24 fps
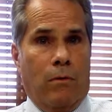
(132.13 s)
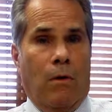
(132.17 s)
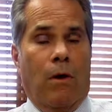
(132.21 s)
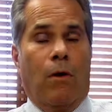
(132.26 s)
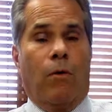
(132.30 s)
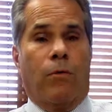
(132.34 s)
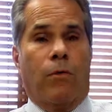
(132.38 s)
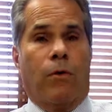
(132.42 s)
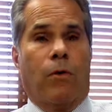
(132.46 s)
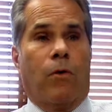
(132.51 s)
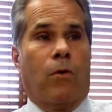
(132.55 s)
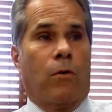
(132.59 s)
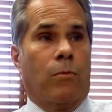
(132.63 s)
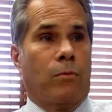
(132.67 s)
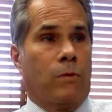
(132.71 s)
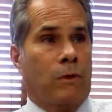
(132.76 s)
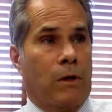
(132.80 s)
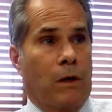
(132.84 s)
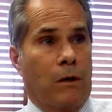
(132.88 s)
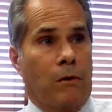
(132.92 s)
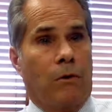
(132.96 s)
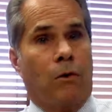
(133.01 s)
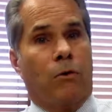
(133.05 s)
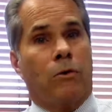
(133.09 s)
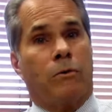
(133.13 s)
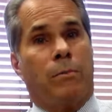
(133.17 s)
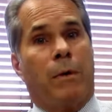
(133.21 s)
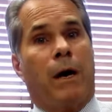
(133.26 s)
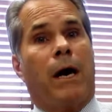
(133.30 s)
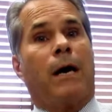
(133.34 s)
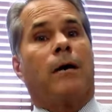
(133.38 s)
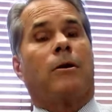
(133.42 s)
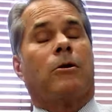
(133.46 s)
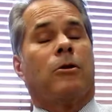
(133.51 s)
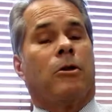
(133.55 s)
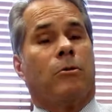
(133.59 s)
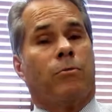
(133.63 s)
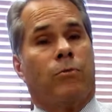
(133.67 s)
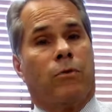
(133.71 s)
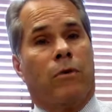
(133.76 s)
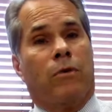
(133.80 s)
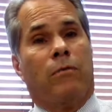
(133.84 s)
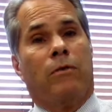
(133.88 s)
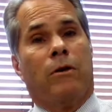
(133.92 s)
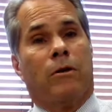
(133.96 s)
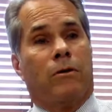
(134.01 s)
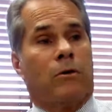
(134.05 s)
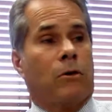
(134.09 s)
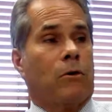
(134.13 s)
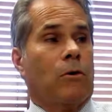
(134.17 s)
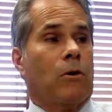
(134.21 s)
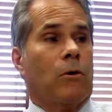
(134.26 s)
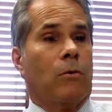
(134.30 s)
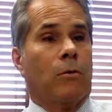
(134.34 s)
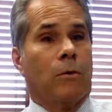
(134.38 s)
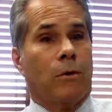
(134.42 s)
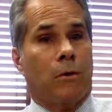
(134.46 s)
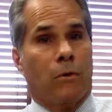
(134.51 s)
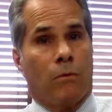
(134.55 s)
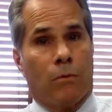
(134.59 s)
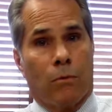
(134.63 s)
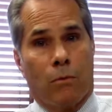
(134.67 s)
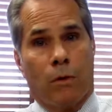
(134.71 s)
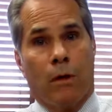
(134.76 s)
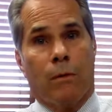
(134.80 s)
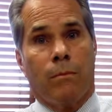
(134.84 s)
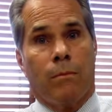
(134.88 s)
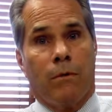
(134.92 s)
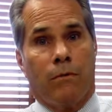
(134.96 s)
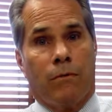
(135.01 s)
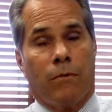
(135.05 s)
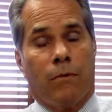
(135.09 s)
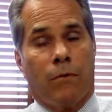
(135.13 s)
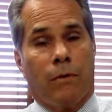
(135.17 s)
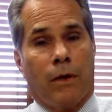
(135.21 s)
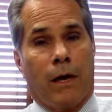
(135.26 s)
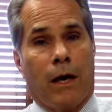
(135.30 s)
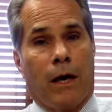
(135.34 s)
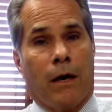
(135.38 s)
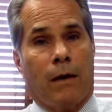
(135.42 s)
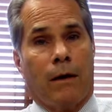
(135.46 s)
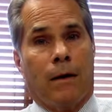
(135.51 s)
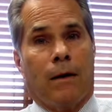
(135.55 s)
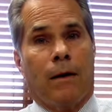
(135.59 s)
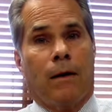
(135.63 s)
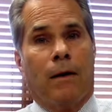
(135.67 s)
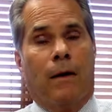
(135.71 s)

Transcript: owned a homestead goes back to the previous home or the one before that.